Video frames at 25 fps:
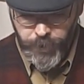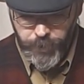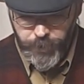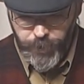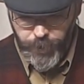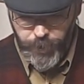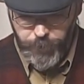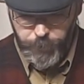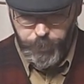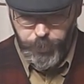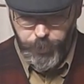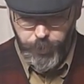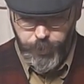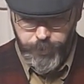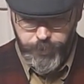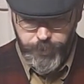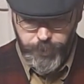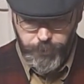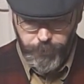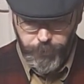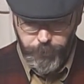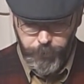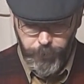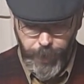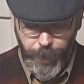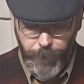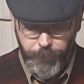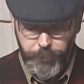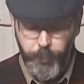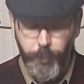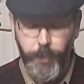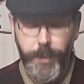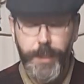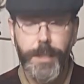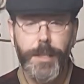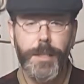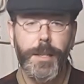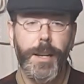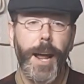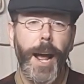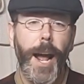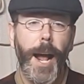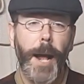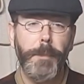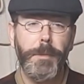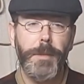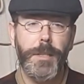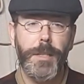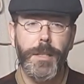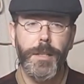They put some flaps with
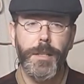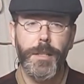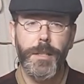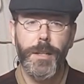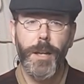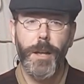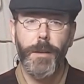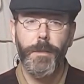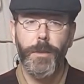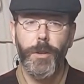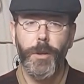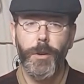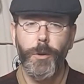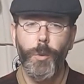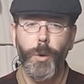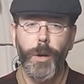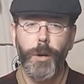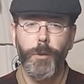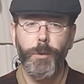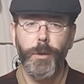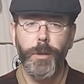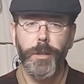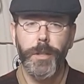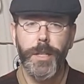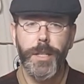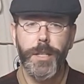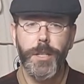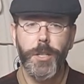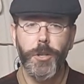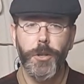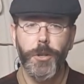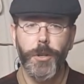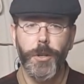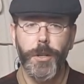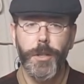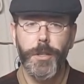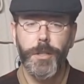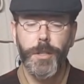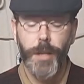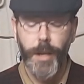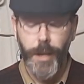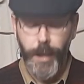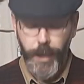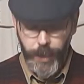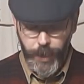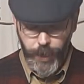snaps instead of the quick release hooks.